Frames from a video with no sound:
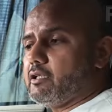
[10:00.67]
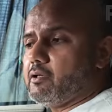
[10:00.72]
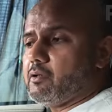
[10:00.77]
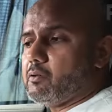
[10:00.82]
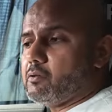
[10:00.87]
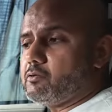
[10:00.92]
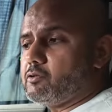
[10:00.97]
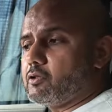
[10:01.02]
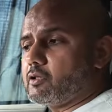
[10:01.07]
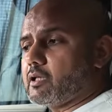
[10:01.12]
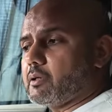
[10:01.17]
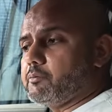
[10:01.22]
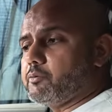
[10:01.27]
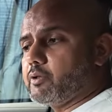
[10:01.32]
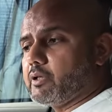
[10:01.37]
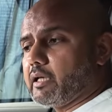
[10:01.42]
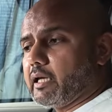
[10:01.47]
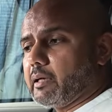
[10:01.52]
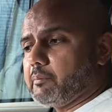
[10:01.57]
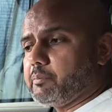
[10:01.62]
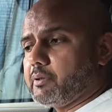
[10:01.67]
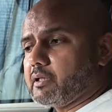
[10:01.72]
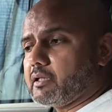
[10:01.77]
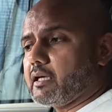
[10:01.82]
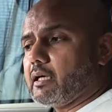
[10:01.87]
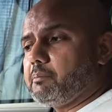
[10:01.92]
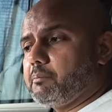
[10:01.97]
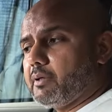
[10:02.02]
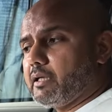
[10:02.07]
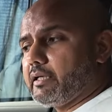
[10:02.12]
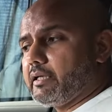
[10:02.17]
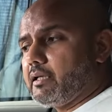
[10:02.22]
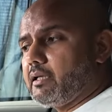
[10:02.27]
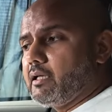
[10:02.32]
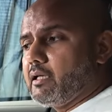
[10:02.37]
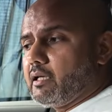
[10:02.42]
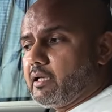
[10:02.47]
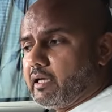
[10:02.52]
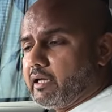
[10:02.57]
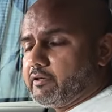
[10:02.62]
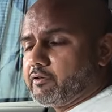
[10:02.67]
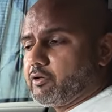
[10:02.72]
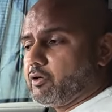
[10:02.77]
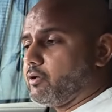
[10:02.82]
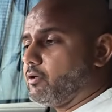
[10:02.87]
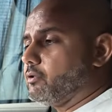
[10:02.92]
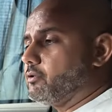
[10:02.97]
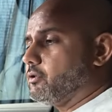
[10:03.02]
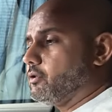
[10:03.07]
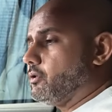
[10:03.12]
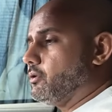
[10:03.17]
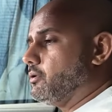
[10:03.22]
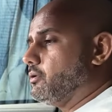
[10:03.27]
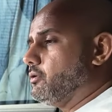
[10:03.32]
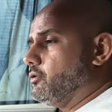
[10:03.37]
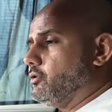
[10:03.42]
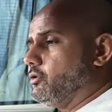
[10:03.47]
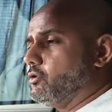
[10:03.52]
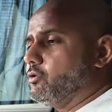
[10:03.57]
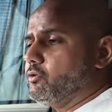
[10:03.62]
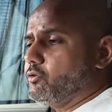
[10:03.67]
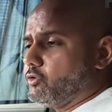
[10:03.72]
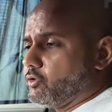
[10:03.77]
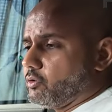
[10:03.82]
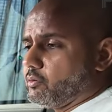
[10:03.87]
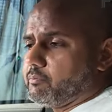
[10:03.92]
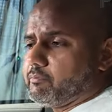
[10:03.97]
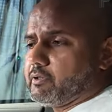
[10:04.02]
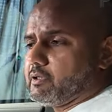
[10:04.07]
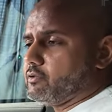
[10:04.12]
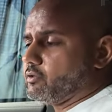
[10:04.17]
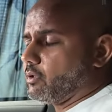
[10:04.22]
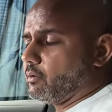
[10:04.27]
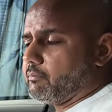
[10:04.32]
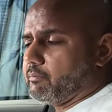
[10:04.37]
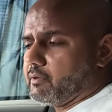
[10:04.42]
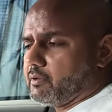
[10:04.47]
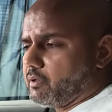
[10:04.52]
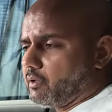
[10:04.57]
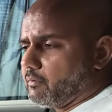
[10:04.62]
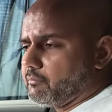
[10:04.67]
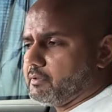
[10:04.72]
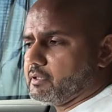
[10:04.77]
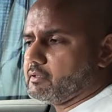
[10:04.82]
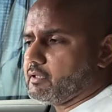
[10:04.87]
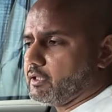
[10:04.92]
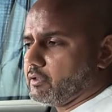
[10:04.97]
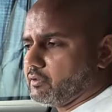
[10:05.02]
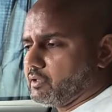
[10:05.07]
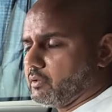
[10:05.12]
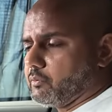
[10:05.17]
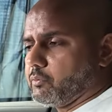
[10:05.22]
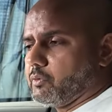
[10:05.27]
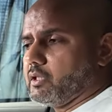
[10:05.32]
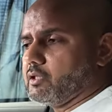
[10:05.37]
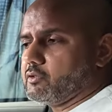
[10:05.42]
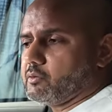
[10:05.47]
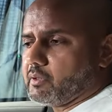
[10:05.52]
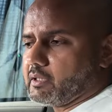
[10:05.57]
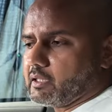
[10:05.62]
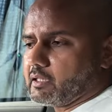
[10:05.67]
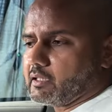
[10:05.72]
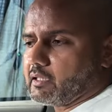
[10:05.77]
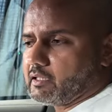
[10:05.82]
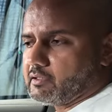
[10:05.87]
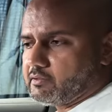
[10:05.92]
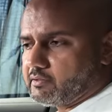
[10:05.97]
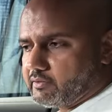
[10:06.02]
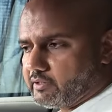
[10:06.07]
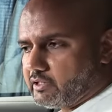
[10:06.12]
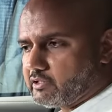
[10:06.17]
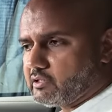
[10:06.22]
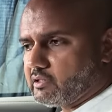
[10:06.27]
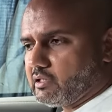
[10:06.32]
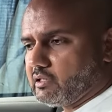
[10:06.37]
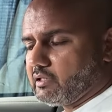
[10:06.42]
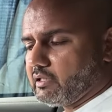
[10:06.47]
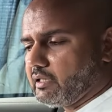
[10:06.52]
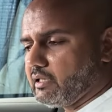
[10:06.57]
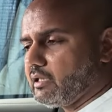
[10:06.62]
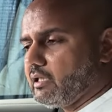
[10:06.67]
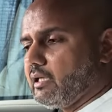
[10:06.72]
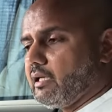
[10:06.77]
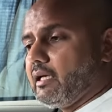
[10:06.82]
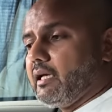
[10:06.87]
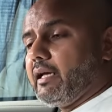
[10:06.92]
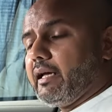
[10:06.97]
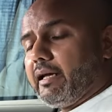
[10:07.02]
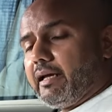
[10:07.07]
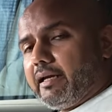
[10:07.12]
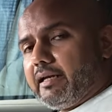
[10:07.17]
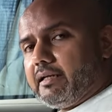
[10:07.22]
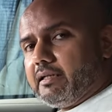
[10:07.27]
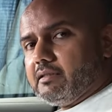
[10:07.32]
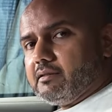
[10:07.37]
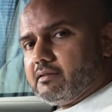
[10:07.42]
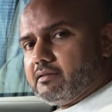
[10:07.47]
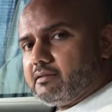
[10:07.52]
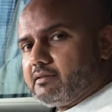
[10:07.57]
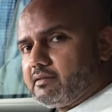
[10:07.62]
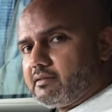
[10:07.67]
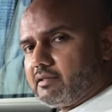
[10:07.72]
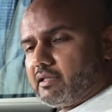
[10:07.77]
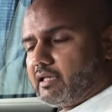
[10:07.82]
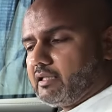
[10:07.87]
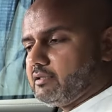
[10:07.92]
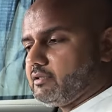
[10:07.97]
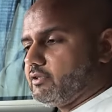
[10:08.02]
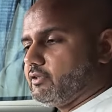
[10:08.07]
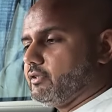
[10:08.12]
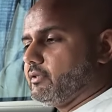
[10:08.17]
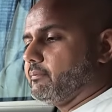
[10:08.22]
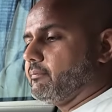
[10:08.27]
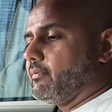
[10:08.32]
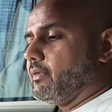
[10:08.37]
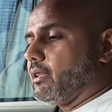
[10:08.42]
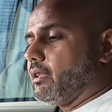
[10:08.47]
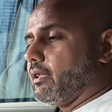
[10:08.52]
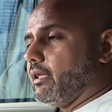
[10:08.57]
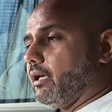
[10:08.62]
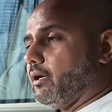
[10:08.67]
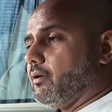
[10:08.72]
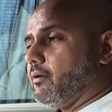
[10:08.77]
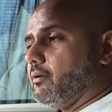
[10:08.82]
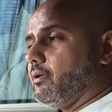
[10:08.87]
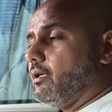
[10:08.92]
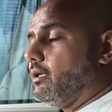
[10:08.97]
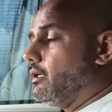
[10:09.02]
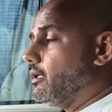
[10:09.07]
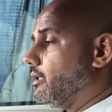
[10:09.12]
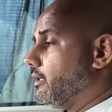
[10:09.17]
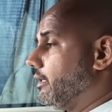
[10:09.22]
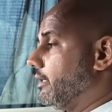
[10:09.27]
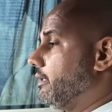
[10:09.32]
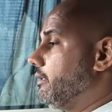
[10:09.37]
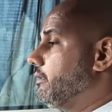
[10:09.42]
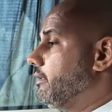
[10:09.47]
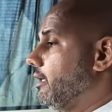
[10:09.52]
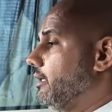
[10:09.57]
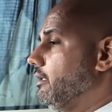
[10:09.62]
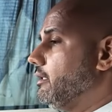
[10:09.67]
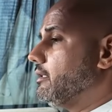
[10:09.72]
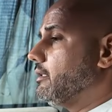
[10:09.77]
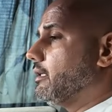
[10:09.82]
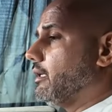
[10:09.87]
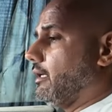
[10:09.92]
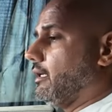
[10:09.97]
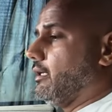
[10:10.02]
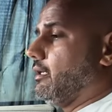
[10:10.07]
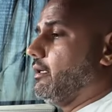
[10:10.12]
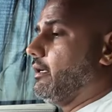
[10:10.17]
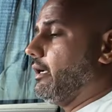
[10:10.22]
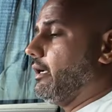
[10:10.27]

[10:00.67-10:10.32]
it also comes with Apple CarPlay, Android Auto, YouTube, which obviously only works when the car is stationary, and such. Now, the entire car,